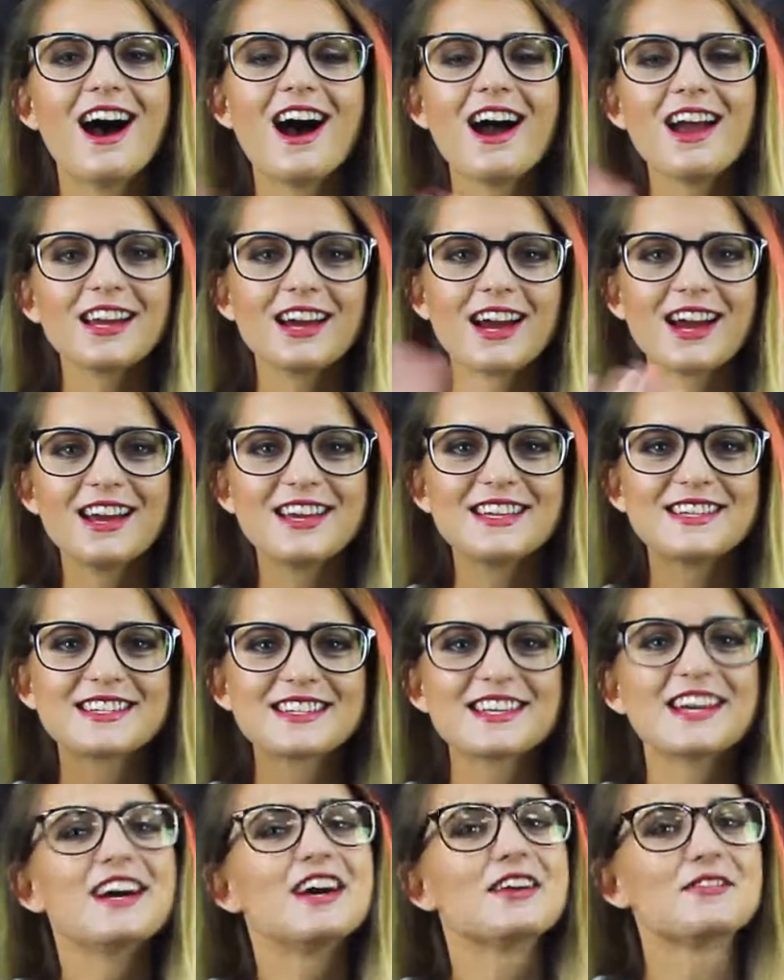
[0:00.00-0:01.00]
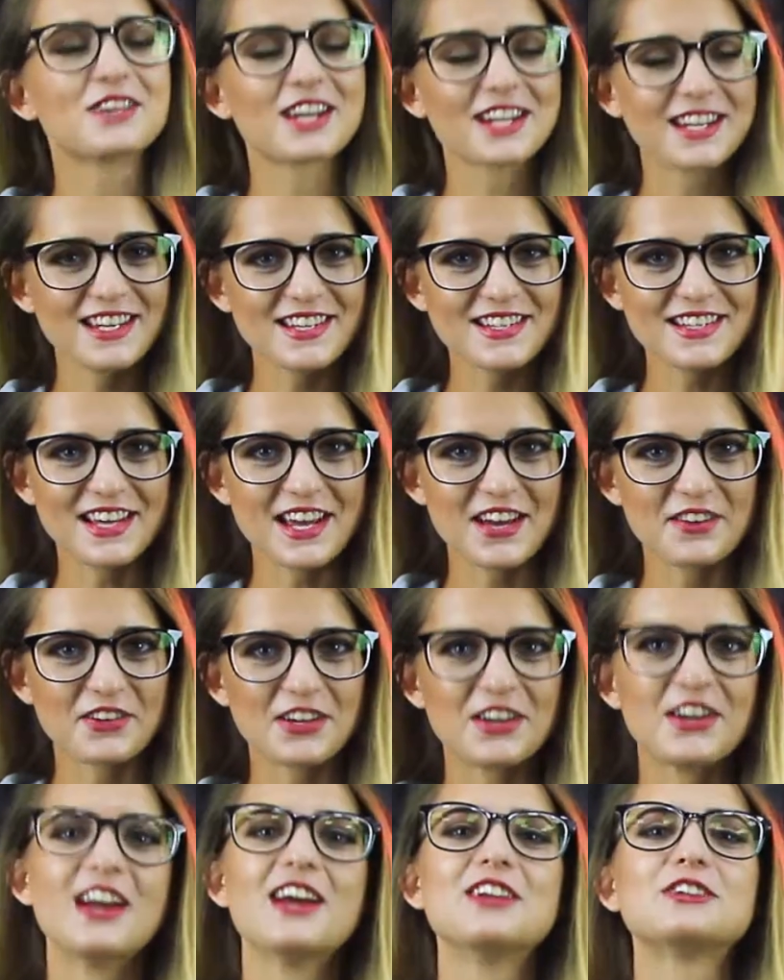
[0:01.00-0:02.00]
Hi guys, I'm Darya Isaeva
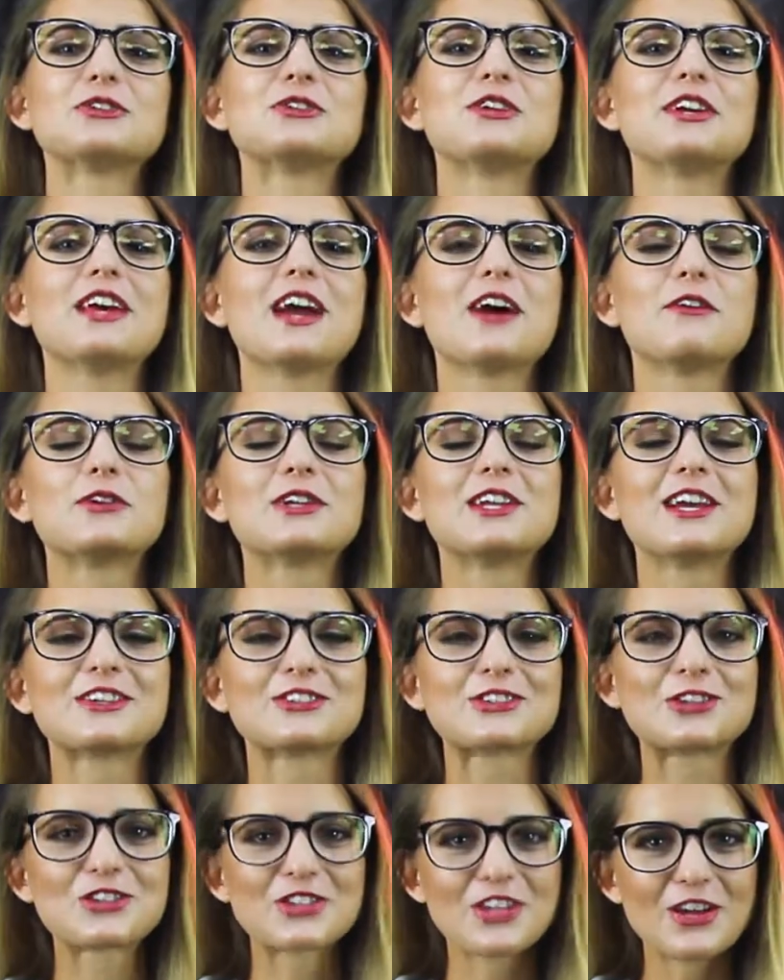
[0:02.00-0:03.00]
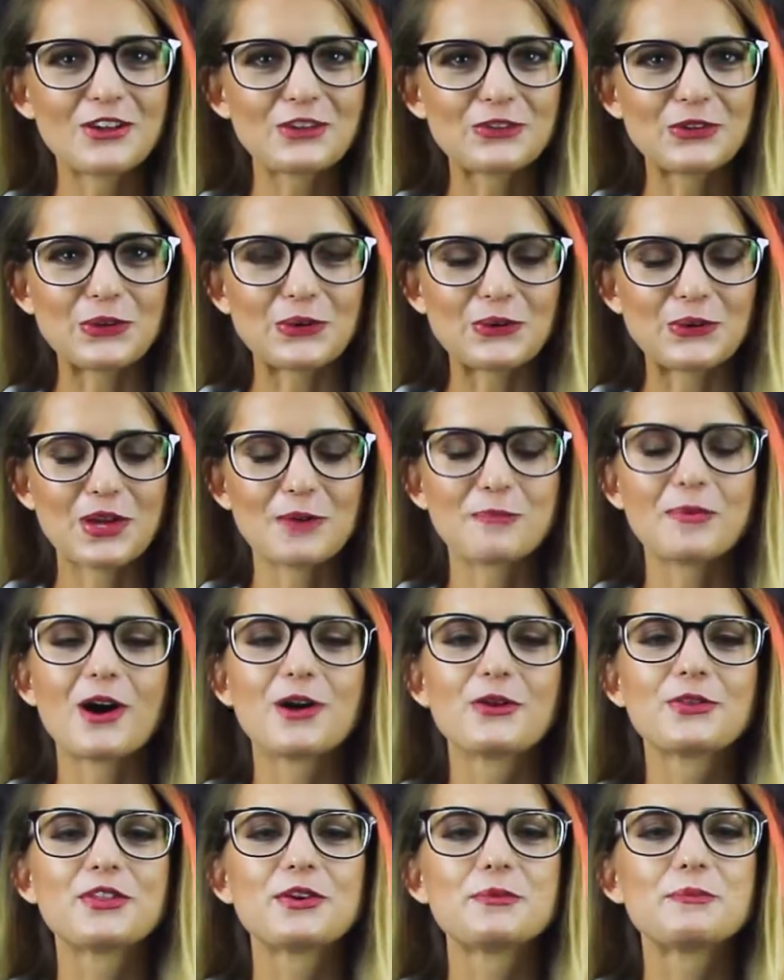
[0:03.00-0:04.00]
and today I would like to tell you
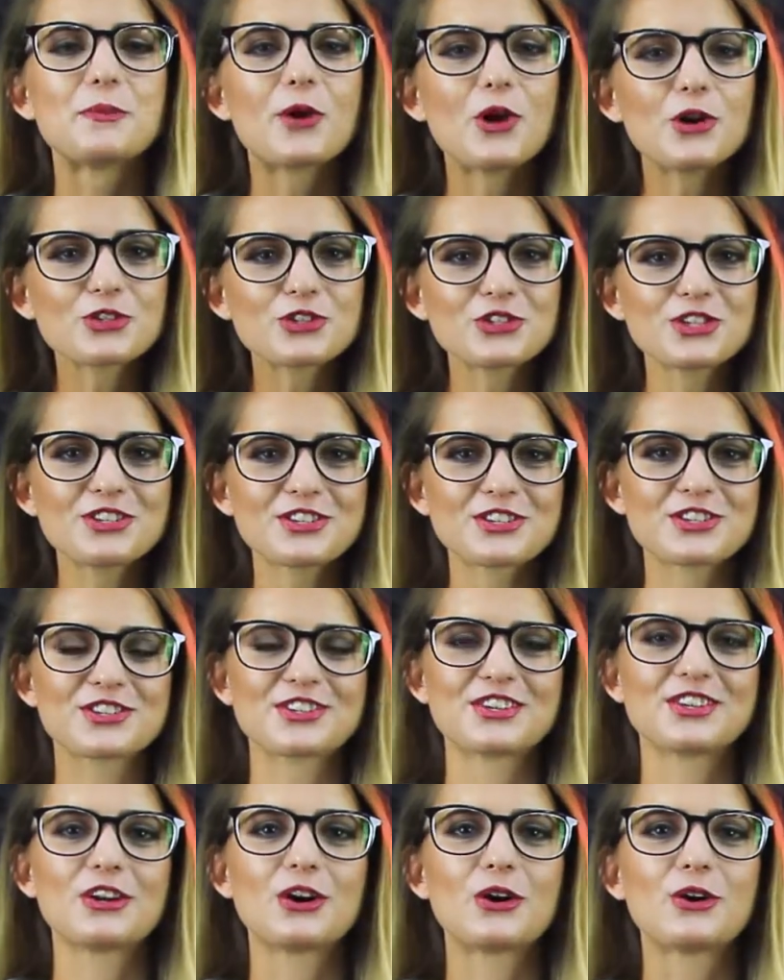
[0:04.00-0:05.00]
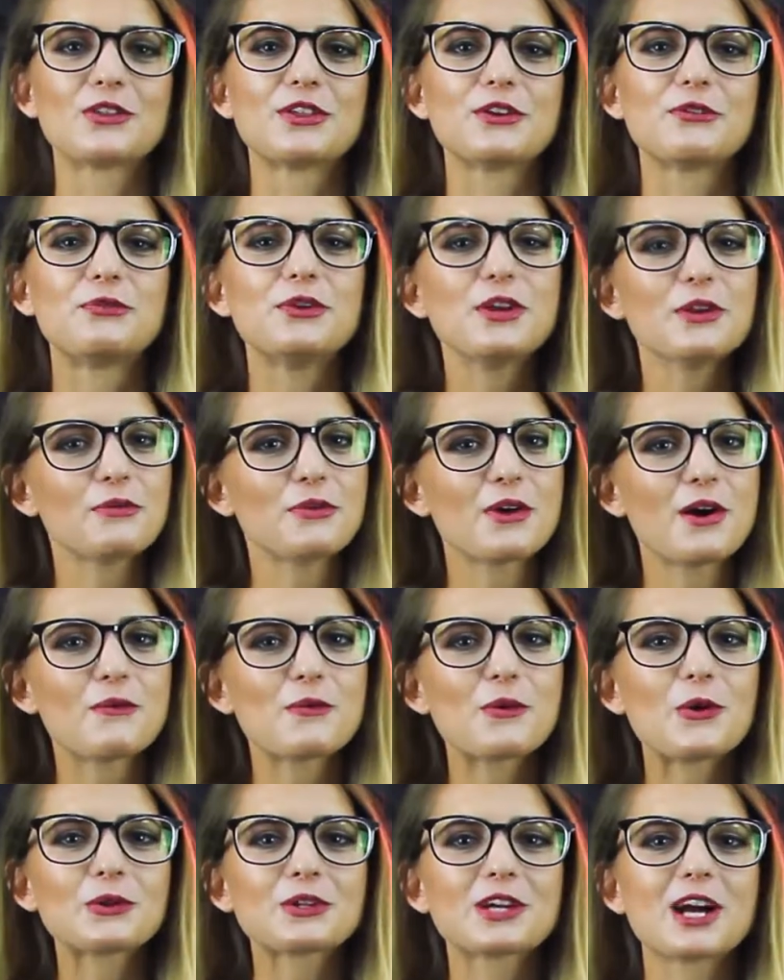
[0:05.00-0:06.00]
about the most interesting of the FIFA
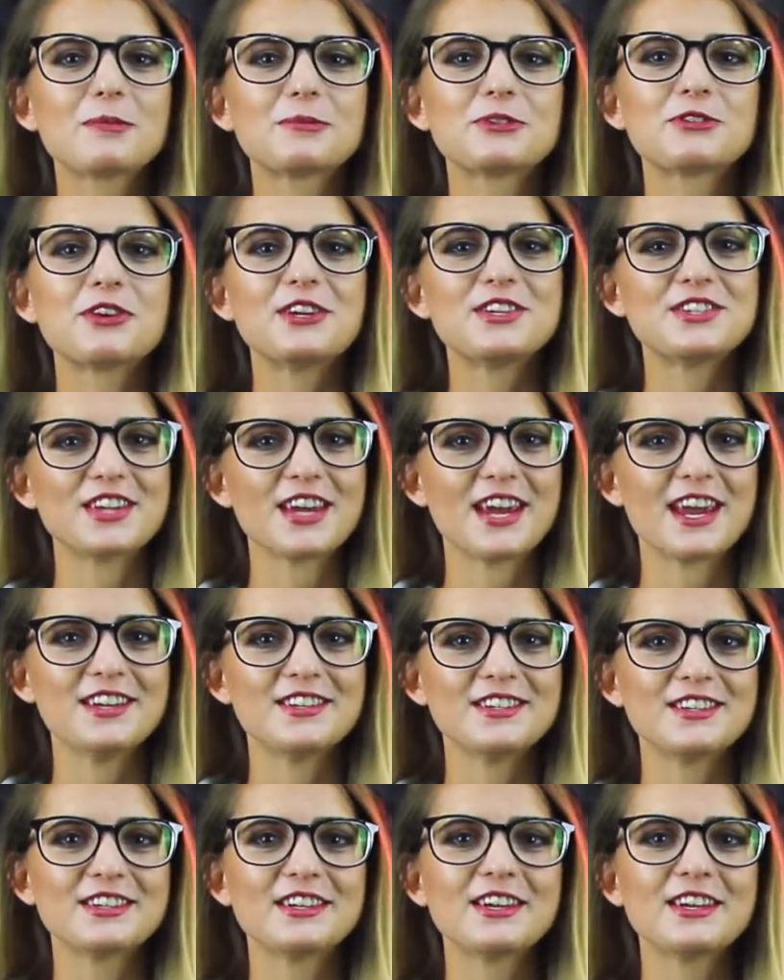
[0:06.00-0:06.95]
World Cup 2018